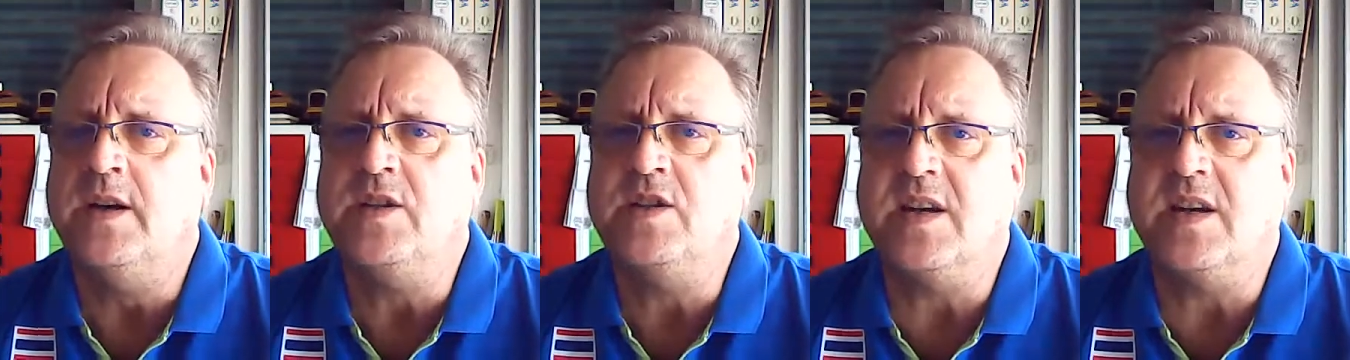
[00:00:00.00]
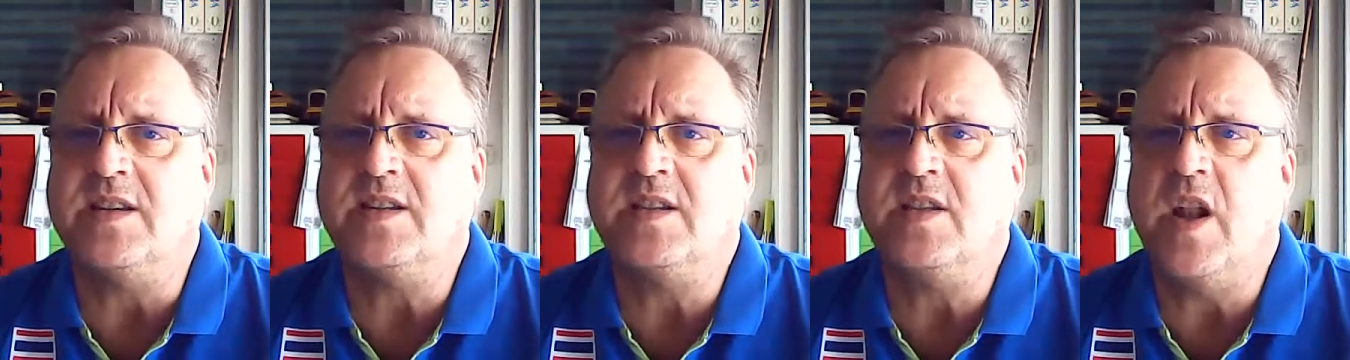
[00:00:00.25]

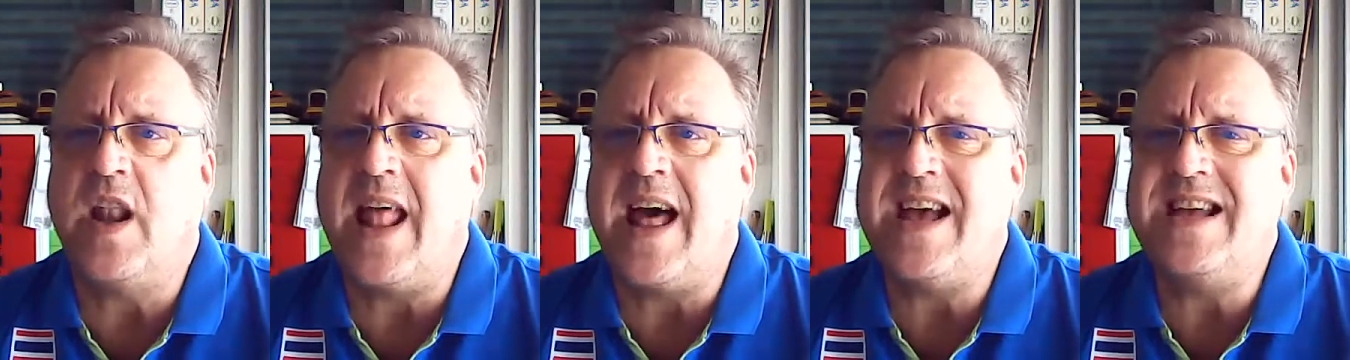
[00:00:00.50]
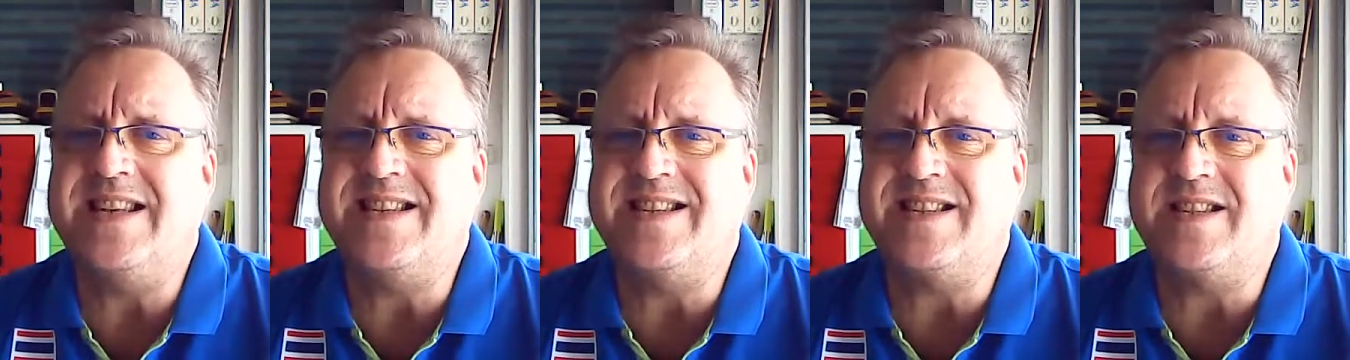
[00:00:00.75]
Just a
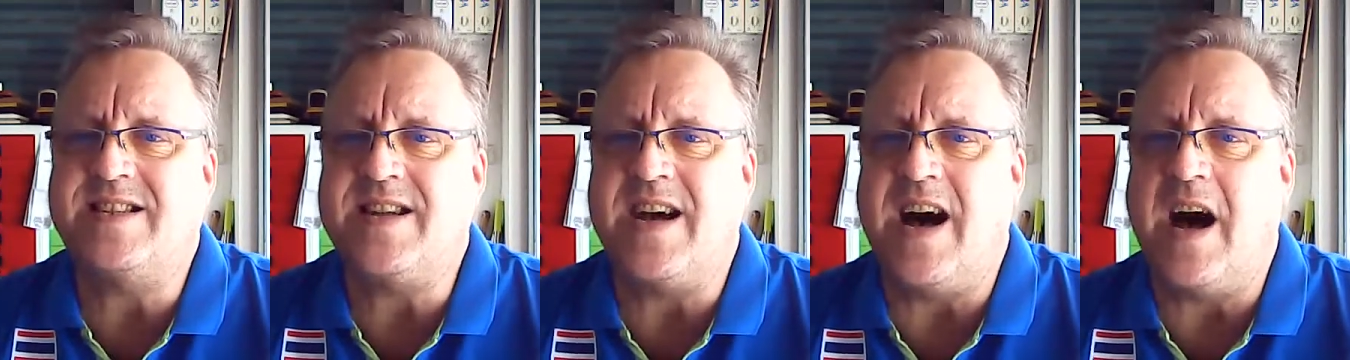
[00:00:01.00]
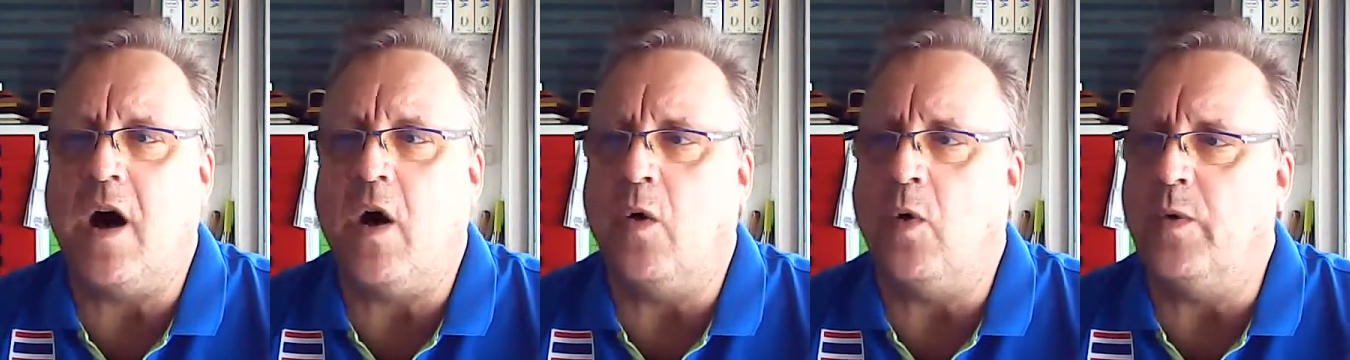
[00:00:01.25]
nice
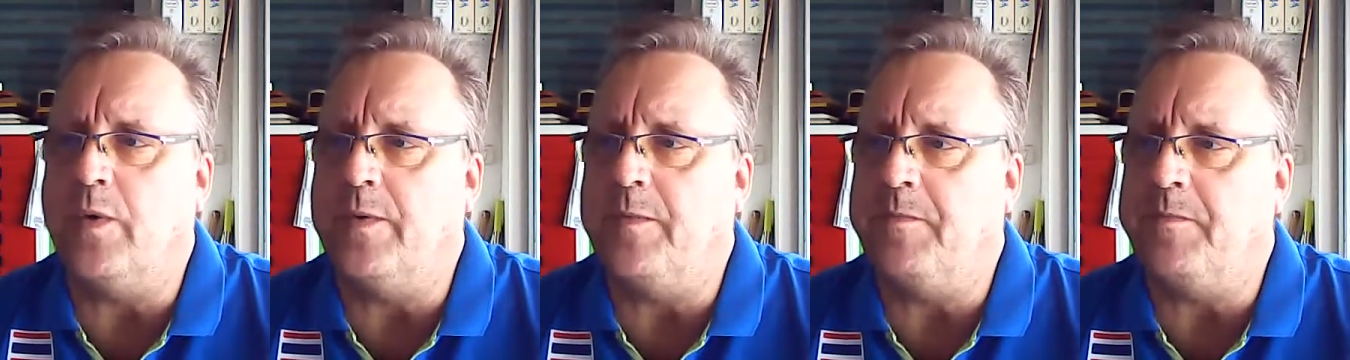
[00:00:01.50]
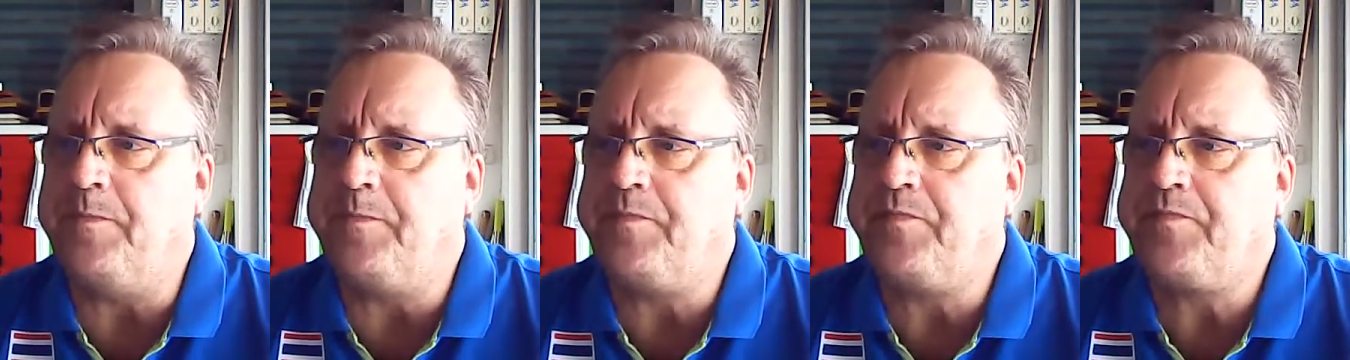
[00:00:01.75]
town